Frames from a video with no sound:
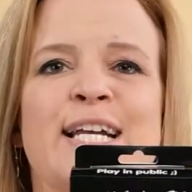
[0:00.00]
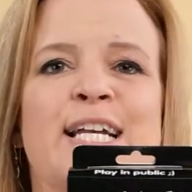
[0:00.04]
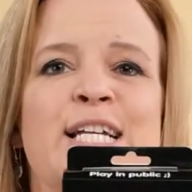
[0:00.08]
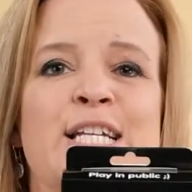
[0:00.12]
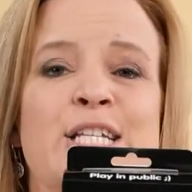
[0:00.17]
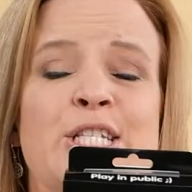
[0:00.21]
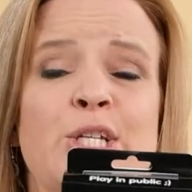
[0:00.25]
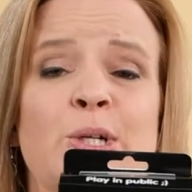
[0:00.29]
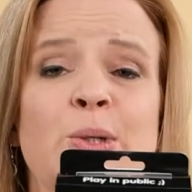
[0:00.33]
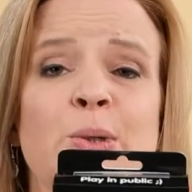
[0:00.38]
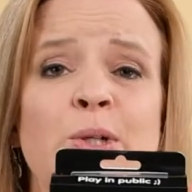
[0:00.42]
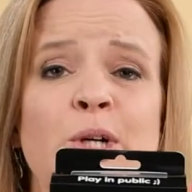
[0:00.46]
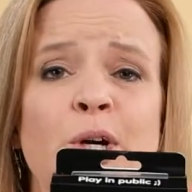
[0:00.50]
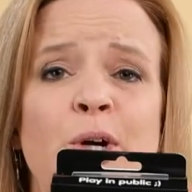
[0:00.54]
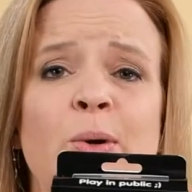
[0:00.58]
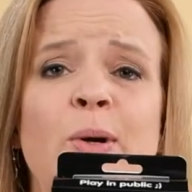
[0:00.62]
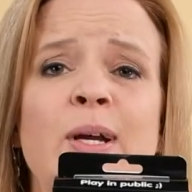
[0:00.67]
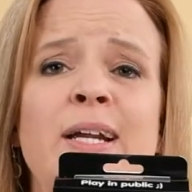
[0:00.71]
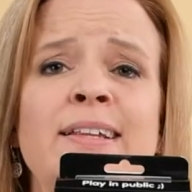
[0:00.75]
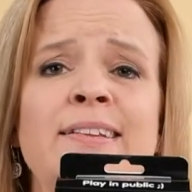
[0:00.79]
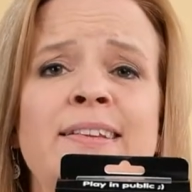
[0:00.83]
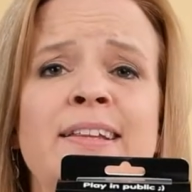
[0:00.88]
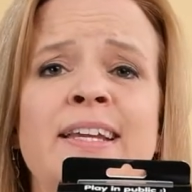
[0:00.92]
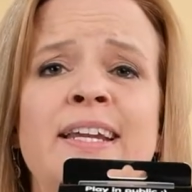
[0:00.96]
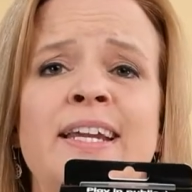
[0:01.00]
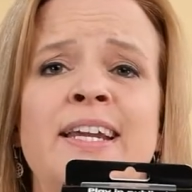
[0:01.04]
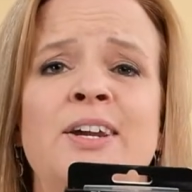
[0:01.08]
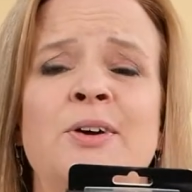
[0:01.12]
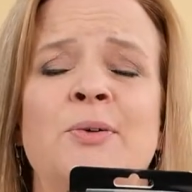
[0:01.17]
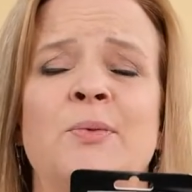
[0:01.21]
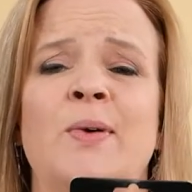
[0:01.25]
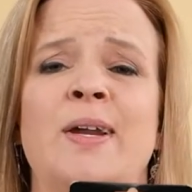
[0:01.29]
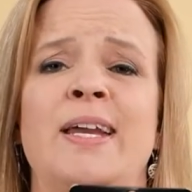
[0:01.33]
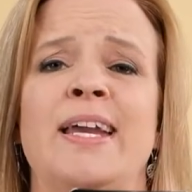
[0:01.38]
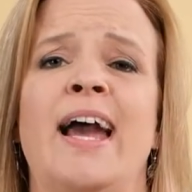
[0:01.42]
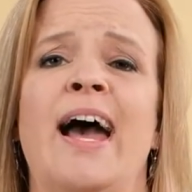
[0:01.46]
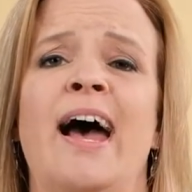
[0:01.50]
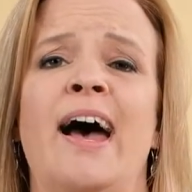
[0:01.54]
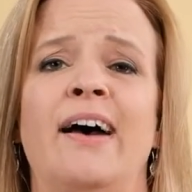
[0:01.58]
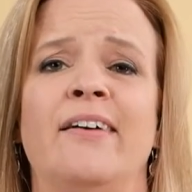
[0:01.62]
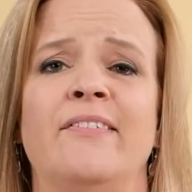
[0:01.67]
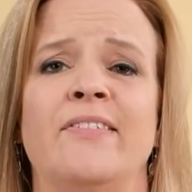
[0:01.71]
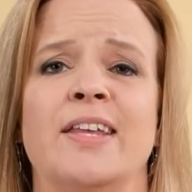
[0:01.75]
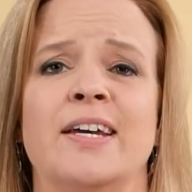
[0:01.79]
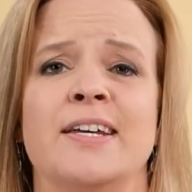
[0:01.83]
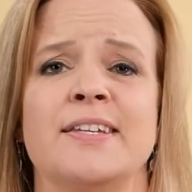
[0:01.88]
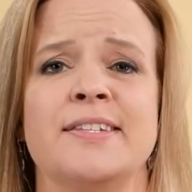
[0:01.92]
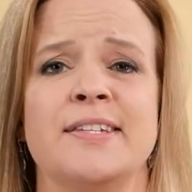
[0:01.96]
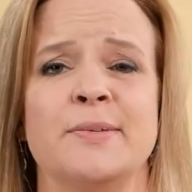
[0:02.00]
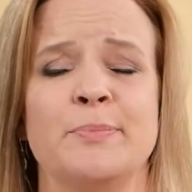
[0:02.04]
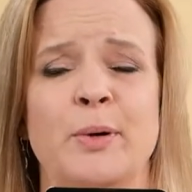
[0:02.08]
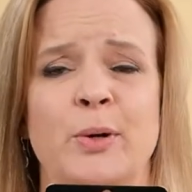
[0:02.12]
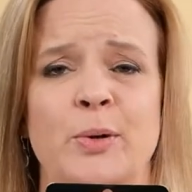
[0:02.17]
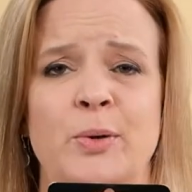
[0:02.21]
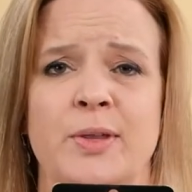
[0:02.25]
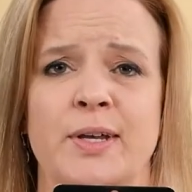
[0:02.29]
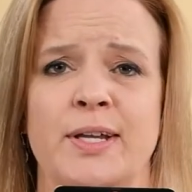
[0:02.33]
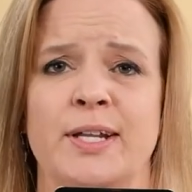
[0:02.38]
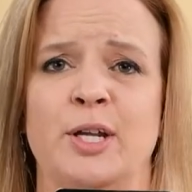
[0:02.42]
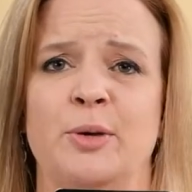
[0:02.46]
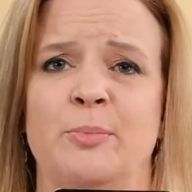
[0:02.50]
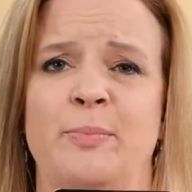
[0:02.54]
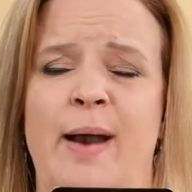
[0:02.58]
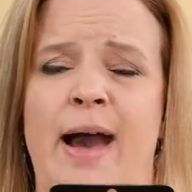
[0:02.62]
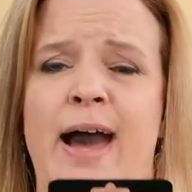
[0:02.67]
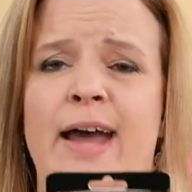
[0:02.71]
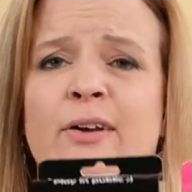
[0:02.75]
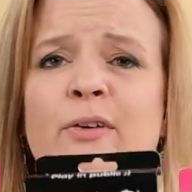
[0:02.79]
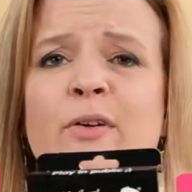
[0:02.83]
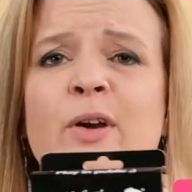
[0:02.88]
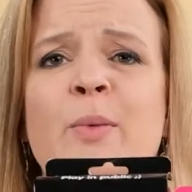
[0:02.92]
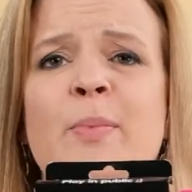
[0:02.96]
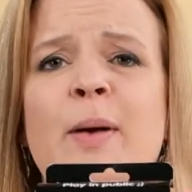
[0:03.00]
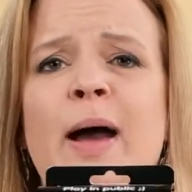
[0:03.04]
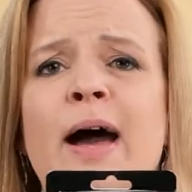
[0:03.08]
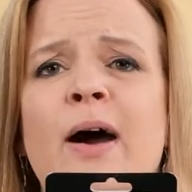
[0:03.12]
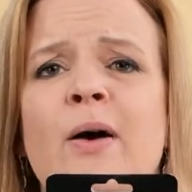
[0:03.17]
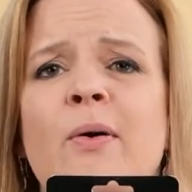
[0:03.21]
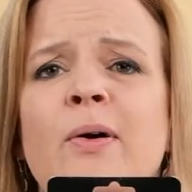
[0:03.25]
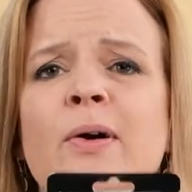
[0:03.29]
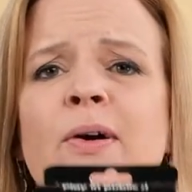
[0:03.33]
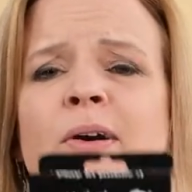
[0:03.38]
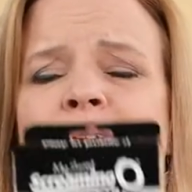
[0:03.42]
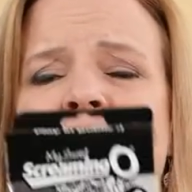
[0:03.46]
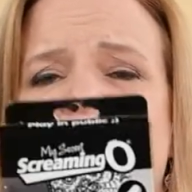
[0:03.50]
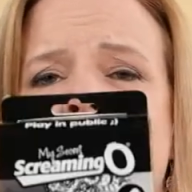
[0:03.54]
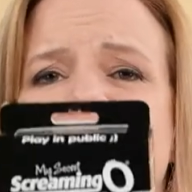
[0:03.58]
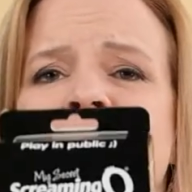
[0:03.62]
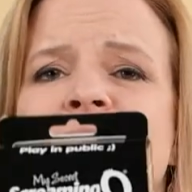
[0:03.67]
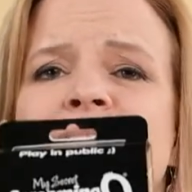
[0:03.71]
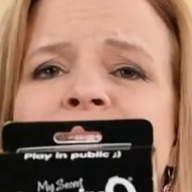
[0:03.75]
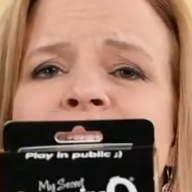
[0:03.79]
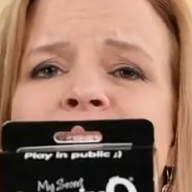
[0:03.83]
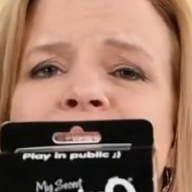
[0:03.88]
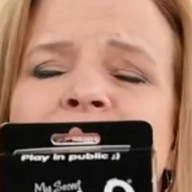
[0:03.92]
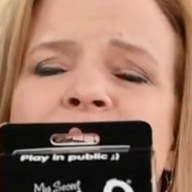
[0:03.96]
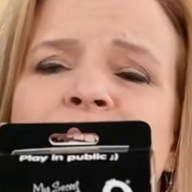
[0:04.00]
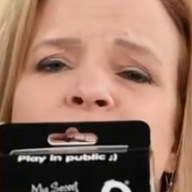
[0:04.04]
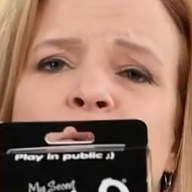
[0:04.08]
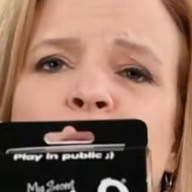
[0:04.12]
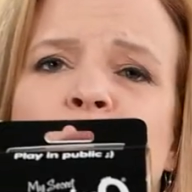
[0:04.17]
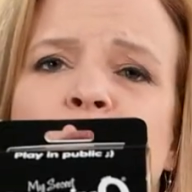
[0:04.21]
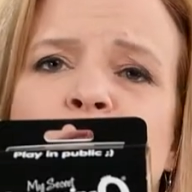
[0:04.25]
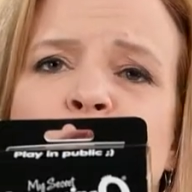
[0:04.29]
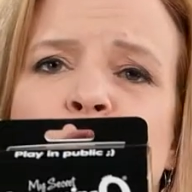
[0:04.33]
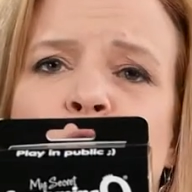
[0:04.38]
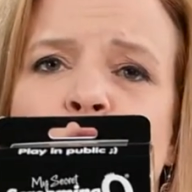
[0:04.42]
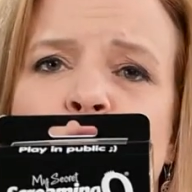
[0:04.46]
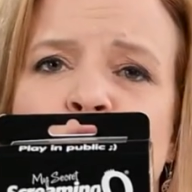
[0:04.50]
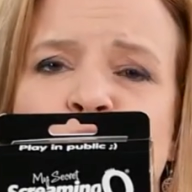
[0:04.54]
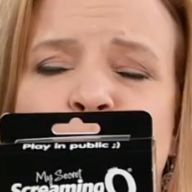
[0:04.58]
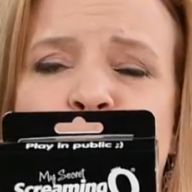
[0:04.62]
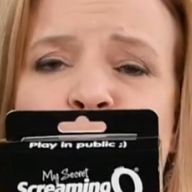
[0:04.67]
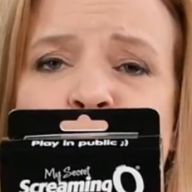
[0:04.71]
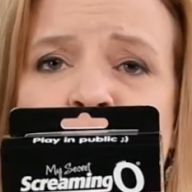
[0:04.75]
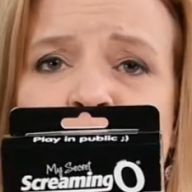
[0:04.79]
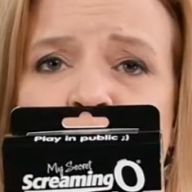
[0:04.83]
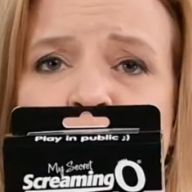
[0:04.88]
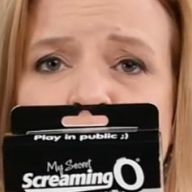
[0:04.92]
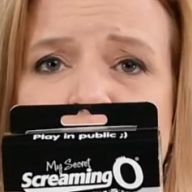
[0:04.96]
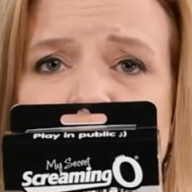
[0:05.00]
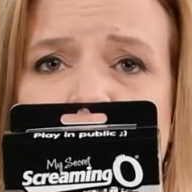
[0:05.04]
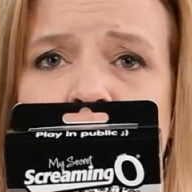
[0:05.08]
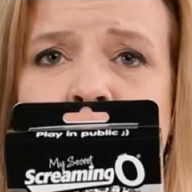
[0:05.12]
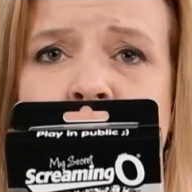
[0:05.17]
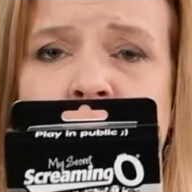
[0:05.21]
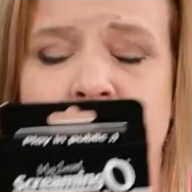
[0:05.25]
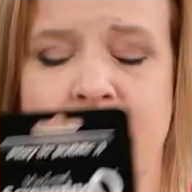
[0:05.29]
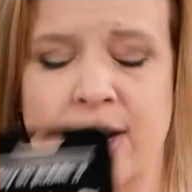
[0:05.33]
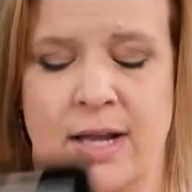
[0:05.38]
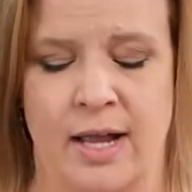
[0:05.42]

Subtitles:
So currently we have this both in a battery powered and in a rechargeable version.